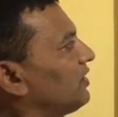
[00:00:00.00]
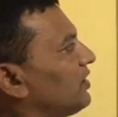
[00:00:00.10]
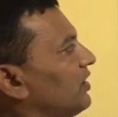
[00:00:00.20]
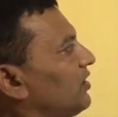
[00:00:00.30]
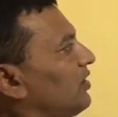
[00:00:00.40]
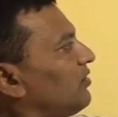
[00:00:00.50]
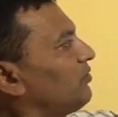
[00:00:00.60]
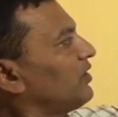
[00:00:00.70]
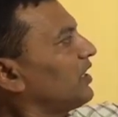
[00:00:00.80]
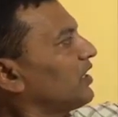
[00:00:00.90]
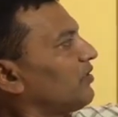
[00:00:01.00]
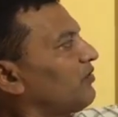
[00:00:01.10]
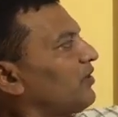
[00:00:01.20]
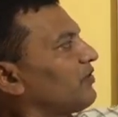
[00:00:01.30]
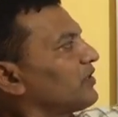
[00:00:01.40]
then we take f
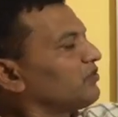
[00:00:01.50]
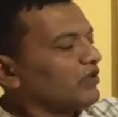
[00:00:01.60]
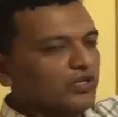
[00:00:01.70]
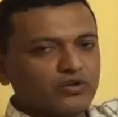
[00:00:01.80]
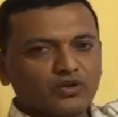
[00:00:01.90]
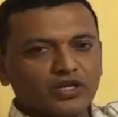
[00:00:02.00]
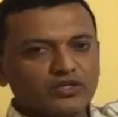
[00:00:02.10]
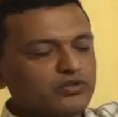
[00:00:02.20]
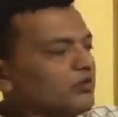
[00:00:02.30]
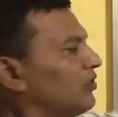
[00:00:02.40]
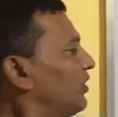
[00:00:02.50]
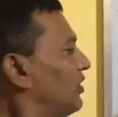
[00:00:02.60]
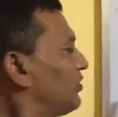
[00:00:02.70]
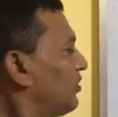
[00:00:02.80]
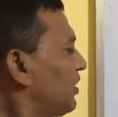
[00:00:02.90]
of x1 equal to x2,
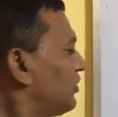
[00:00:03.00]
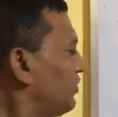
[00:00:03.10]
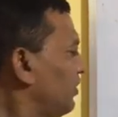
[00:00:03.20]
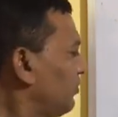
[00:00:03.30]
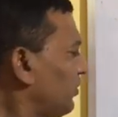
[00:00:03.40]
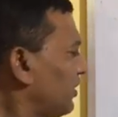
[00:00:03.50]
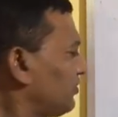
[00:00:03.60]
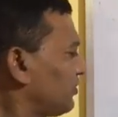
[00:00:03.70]
so that should implies